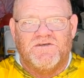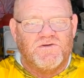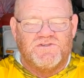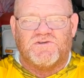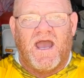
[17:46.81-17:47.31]
You
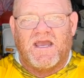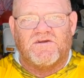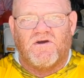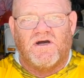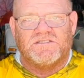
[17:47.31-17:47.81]
can drag it
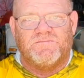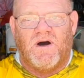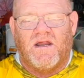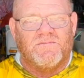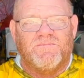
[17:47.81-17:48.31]
across the
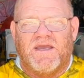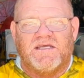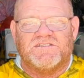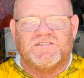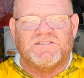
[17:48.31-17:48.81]
bottom and make
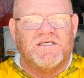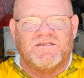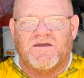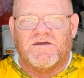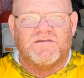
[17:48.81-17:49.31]
it just
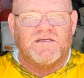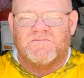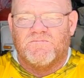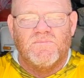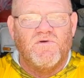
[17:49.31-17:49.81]
sit there and
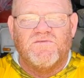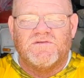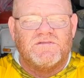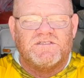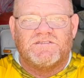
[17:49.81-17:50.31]
then move
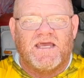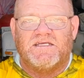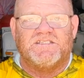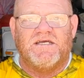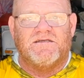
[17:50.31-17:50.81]
it just like
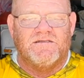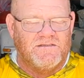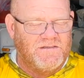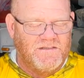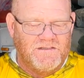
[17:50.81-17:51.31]
a jig.
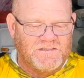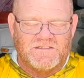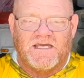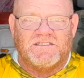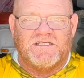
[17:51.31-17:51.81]

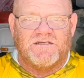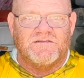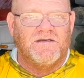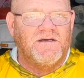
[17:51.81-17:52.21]
Just like a jig.